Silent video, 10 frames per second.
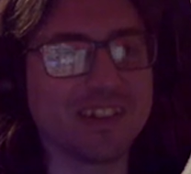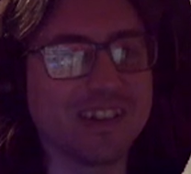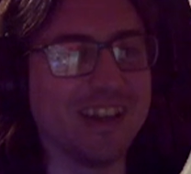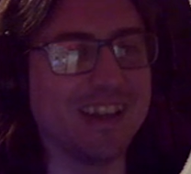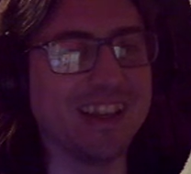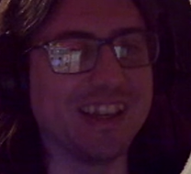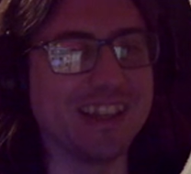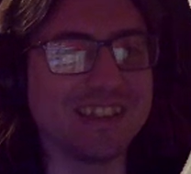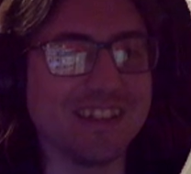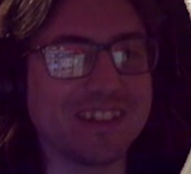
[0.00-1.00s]

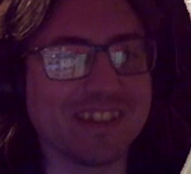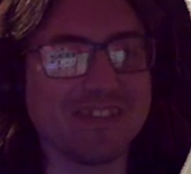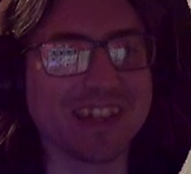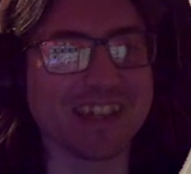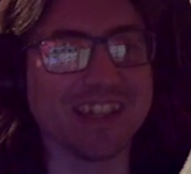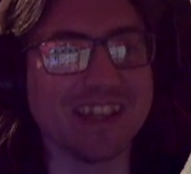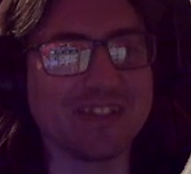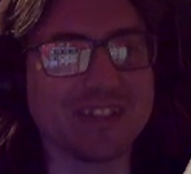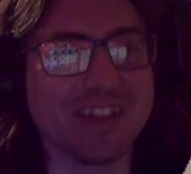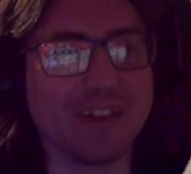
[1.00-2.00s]
I don't think we're going to
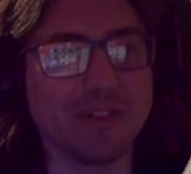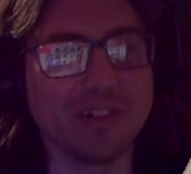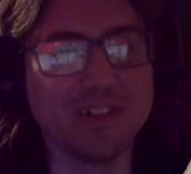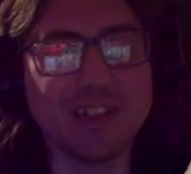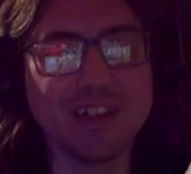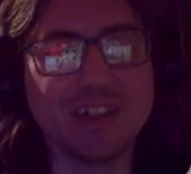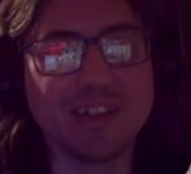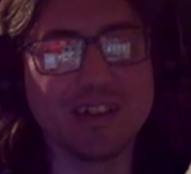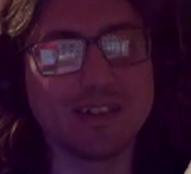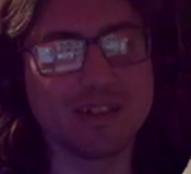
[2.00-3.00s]
live through that one.
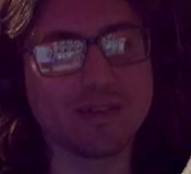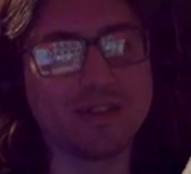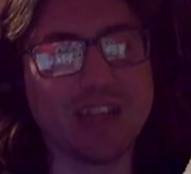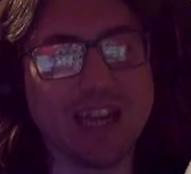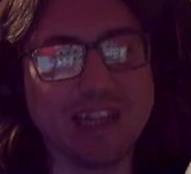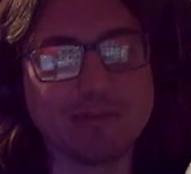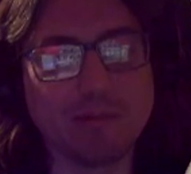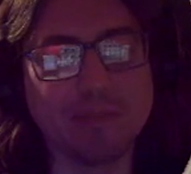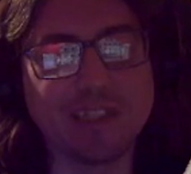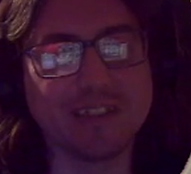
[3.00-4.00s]
Gains
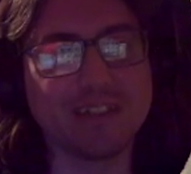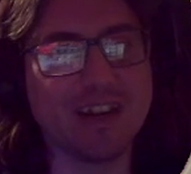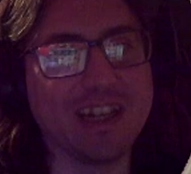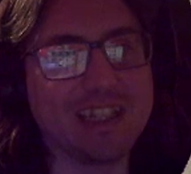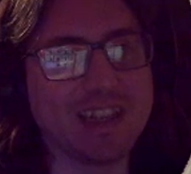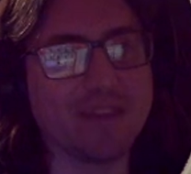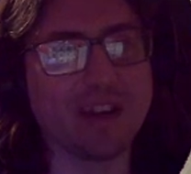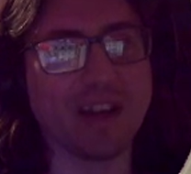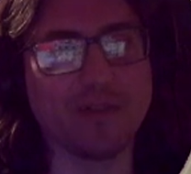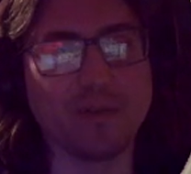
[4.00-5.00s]
1% duration every
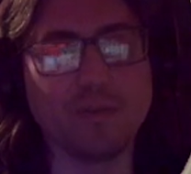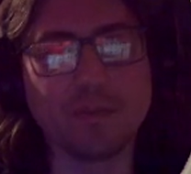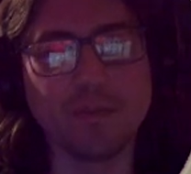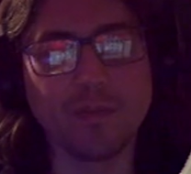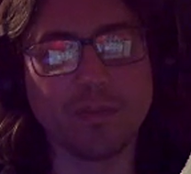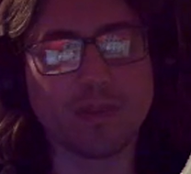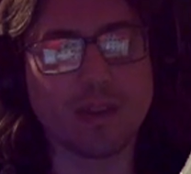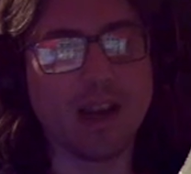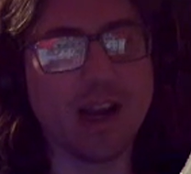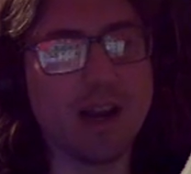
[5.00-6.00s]
level.
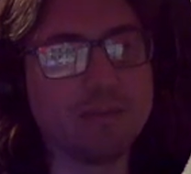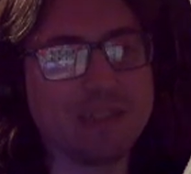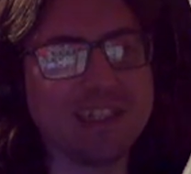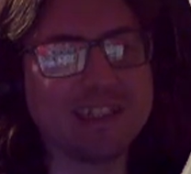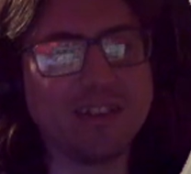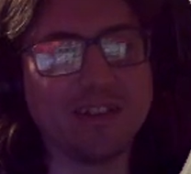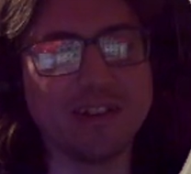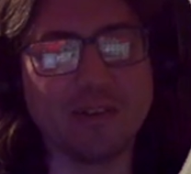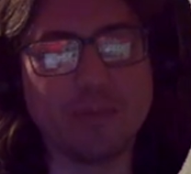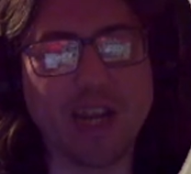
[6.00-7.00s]
She's
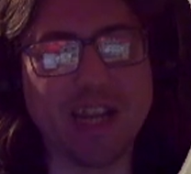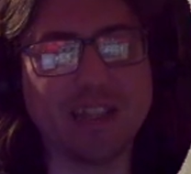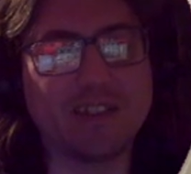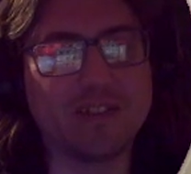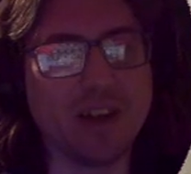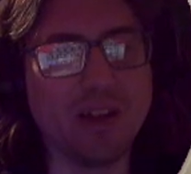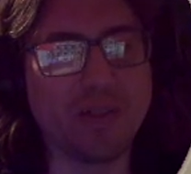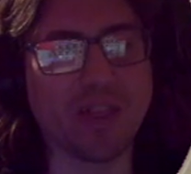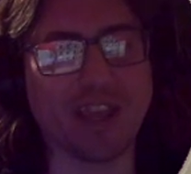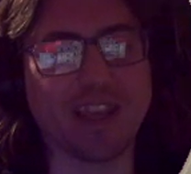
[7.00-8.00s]
got a weird drill
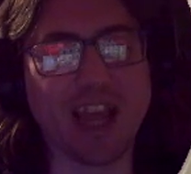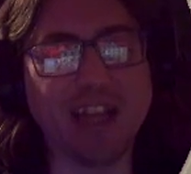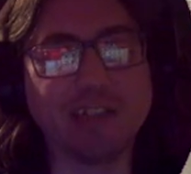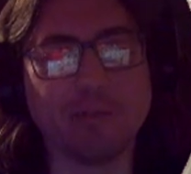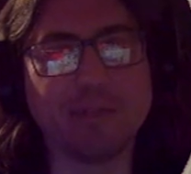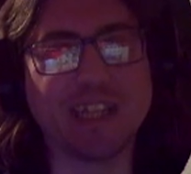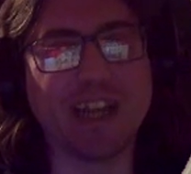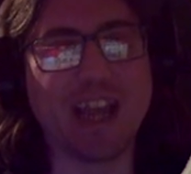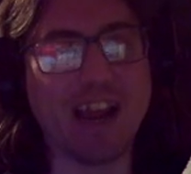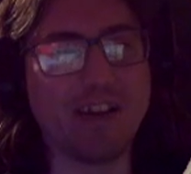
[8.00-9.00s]
thing. Gains 1%
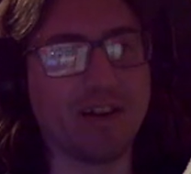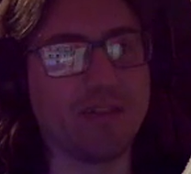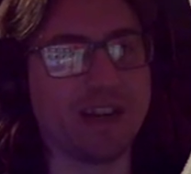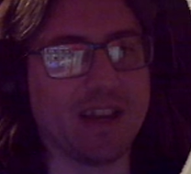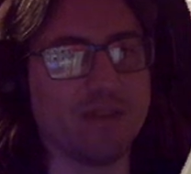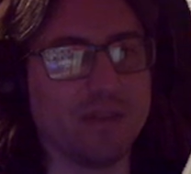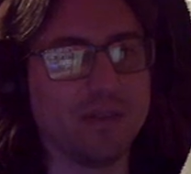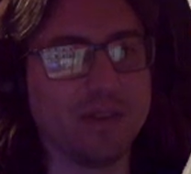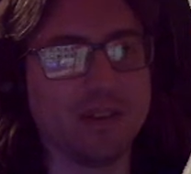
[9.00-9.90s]
area every level.